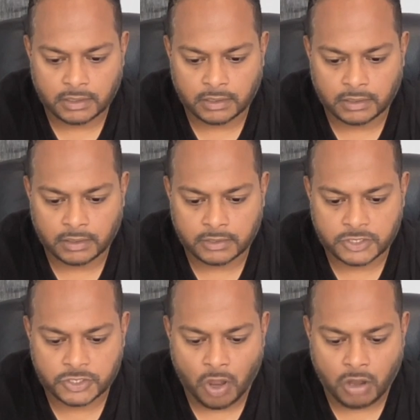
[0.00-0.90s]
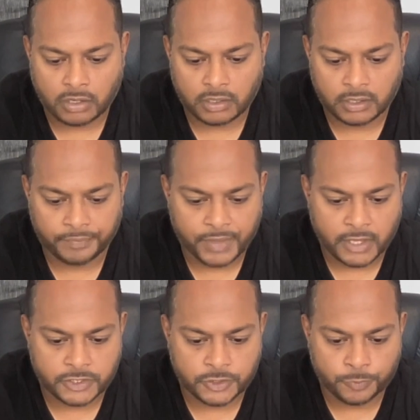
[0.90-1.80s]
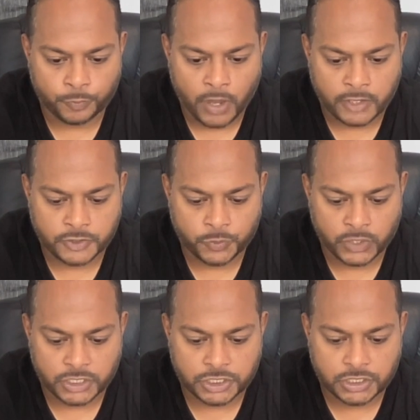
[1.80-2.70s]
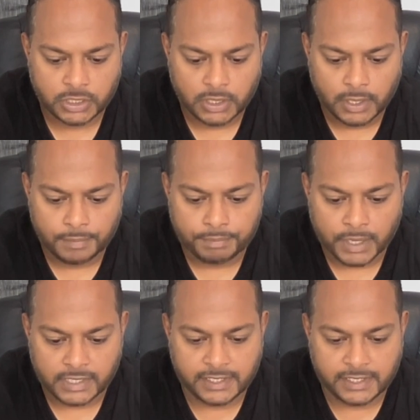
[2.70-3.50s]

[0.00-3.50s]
uh, and stock um, as you as you wish. But